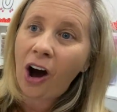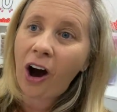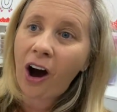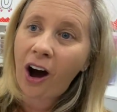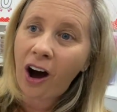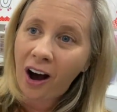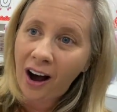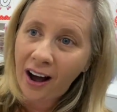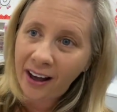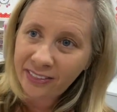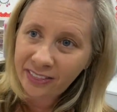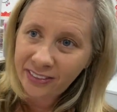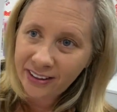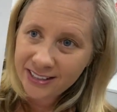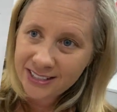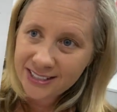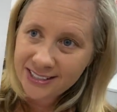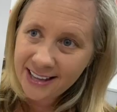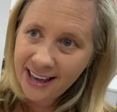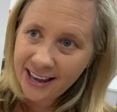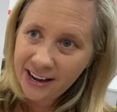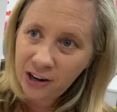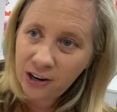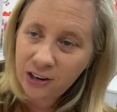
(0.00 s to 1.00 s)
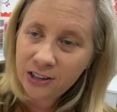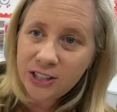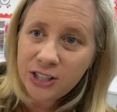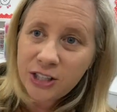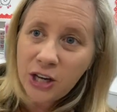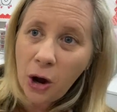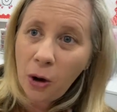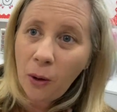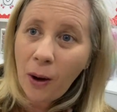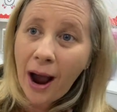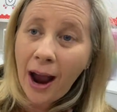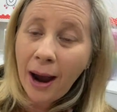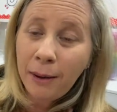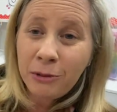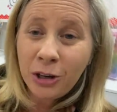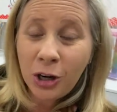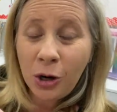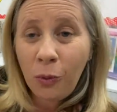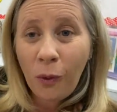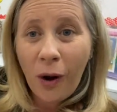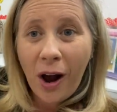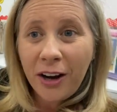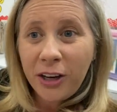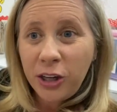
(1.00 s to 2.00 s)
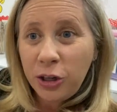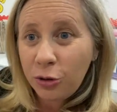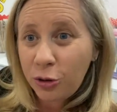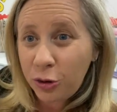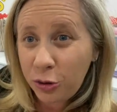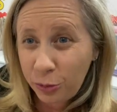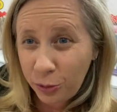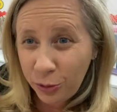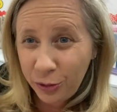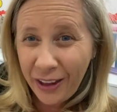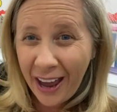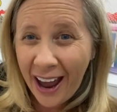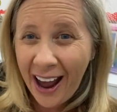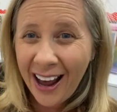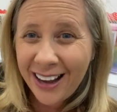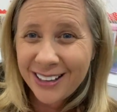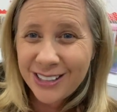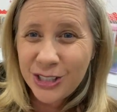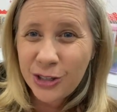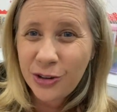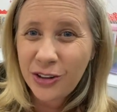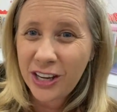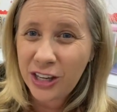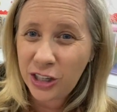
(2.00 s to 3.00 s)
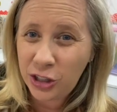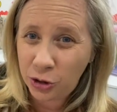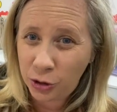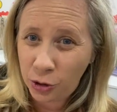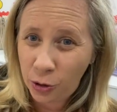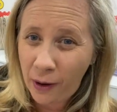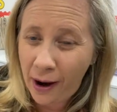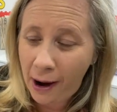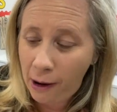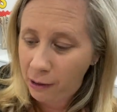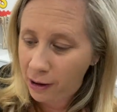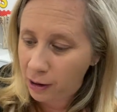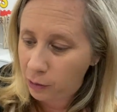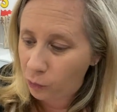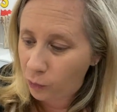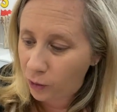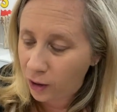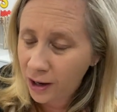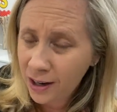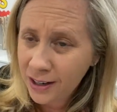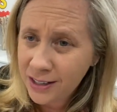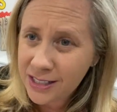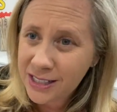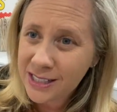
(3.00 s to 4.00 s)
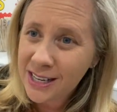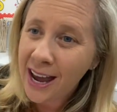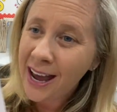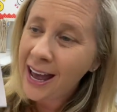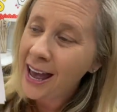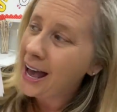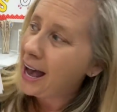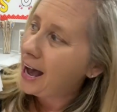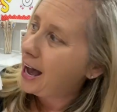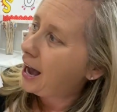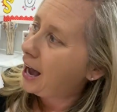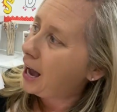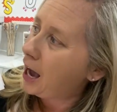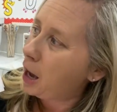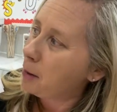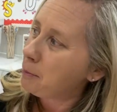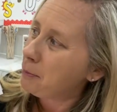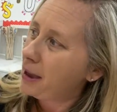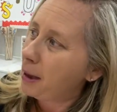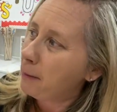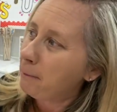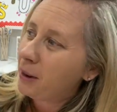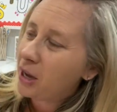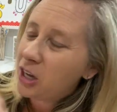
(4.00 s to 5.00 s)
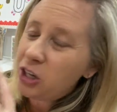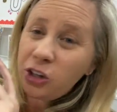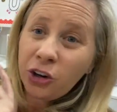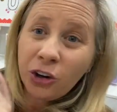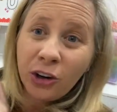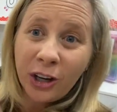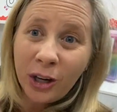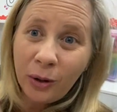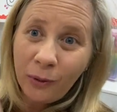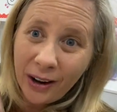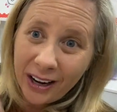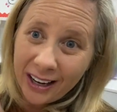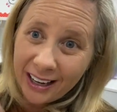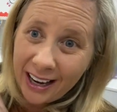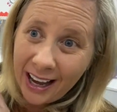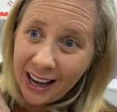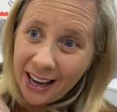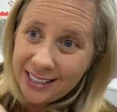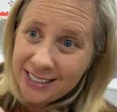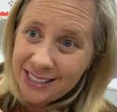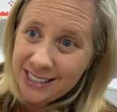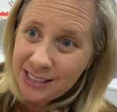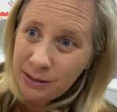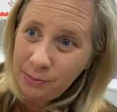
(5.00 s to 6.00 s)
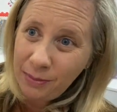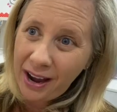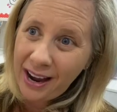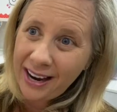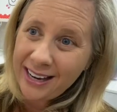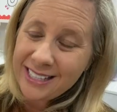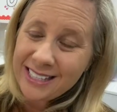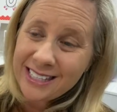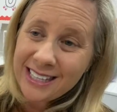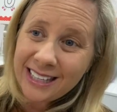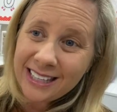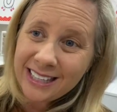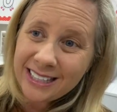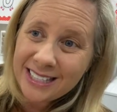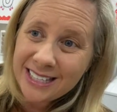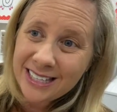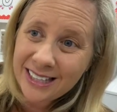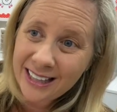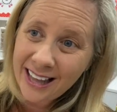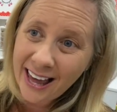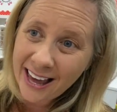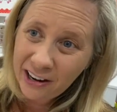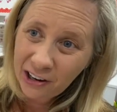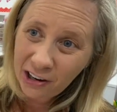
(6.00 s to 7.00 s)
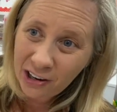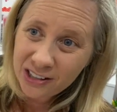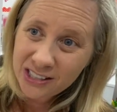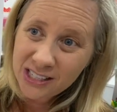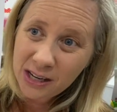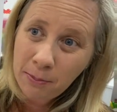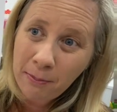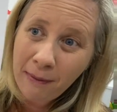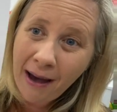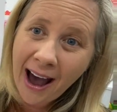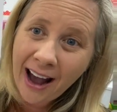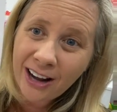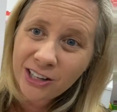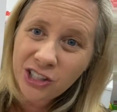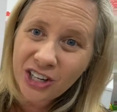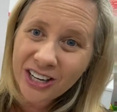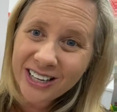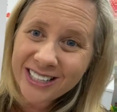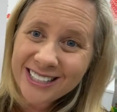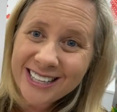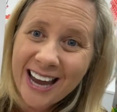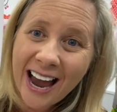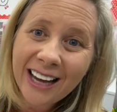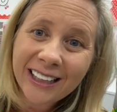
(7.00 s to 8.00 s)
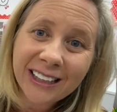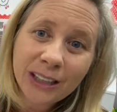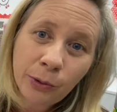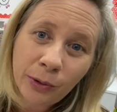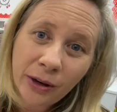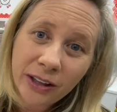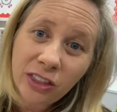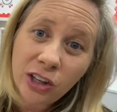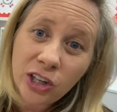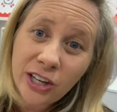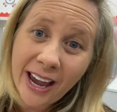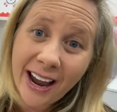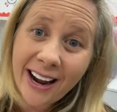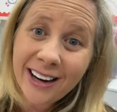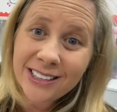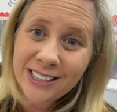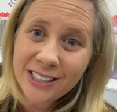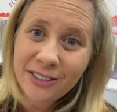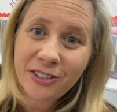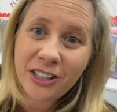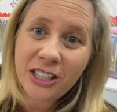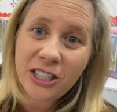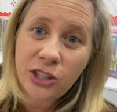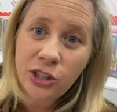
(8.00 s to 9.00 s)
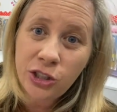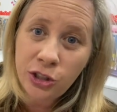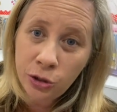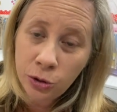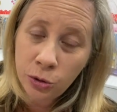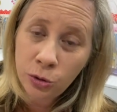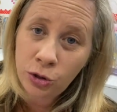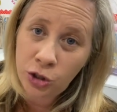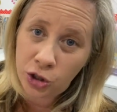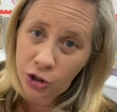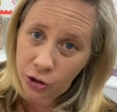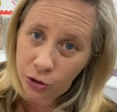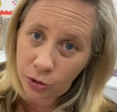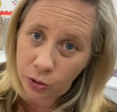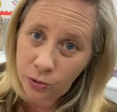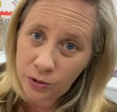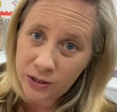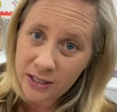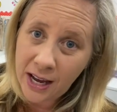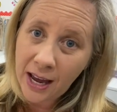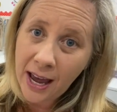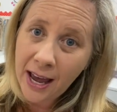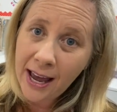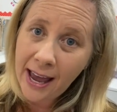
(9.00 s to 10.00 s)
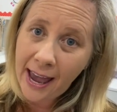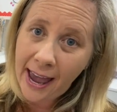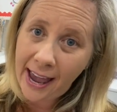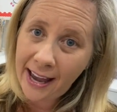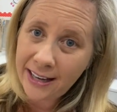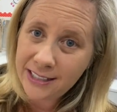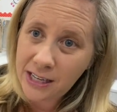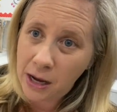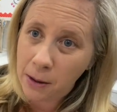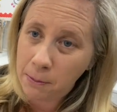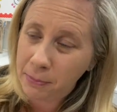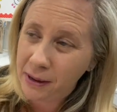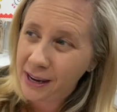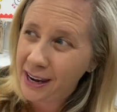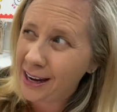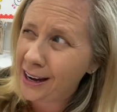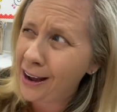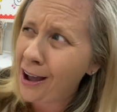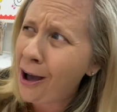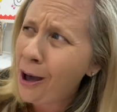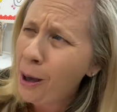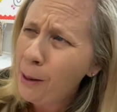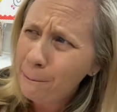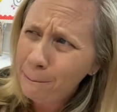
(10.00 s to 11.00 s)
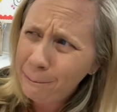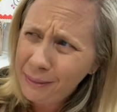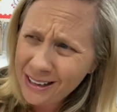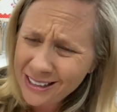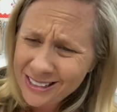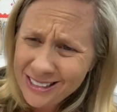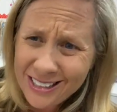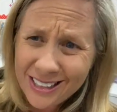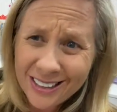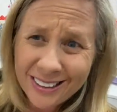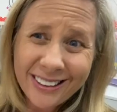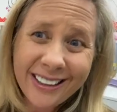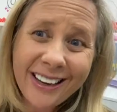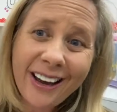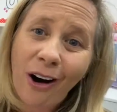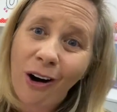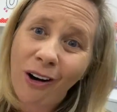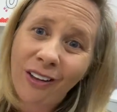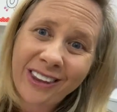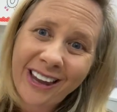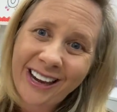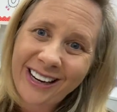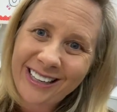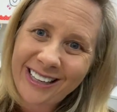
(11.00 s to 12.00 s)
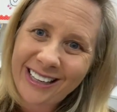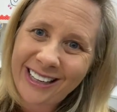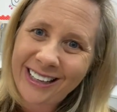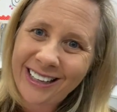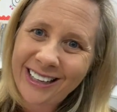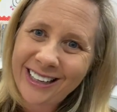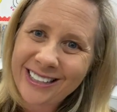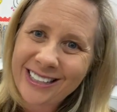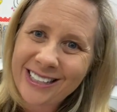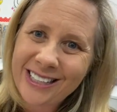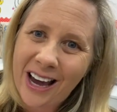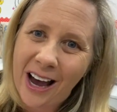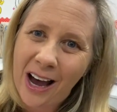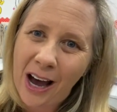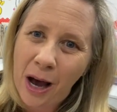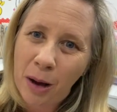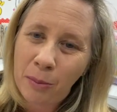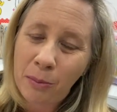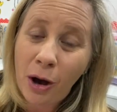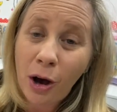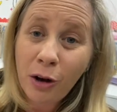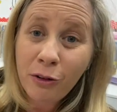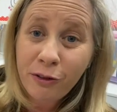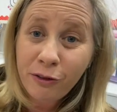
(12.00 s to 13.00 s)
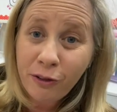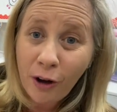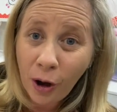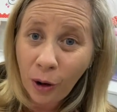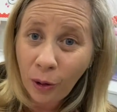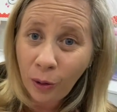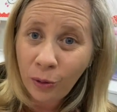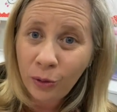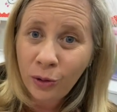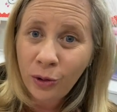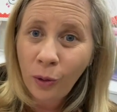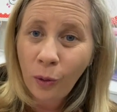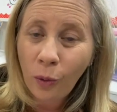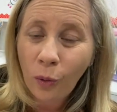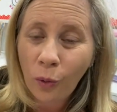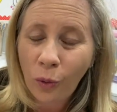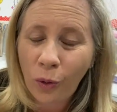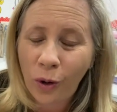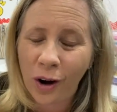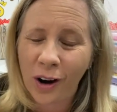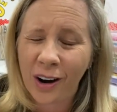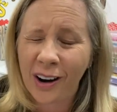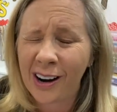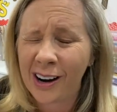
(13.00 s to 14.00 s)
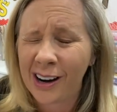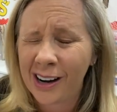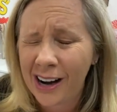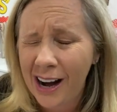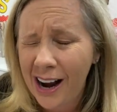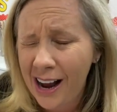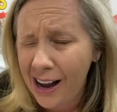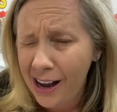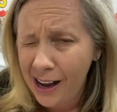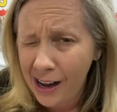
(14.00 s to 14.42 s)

on this letter. So I'm gonna walk you through that so that you know how it works. But you're gonna wanna customize this letter to match exactly what the activities you choose end up being. Basically, all they need is a phone or